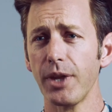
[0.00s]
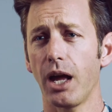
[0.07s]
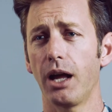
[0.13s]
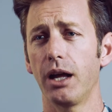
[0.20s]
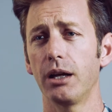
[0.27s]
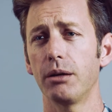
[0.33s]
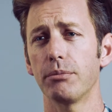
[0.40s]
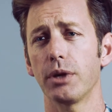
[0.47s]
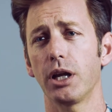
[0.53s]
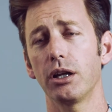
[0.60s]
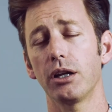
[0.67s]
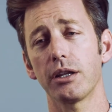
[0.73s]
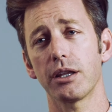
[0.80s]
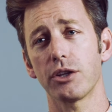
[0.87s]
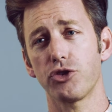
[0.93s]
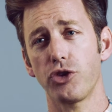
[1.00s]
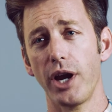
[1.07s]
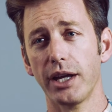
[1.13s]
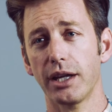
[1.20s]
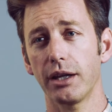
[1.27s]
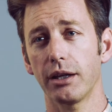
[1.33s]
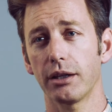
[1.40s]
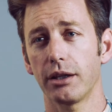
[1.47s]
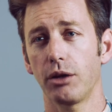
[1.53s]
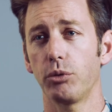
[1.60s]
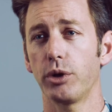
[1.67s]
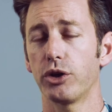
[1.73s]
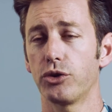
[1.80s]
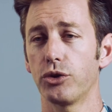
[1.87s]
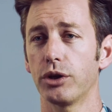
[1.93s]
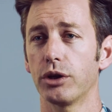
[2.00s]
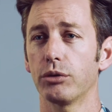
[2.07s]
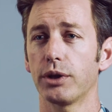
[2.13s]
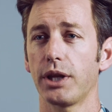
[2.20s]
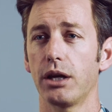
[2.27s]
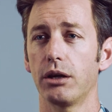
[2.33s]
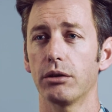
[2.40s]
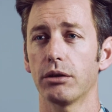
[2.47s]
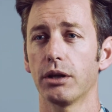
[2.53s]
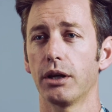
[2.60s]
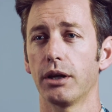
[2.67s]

um, a lot of the tracking that we're doing with our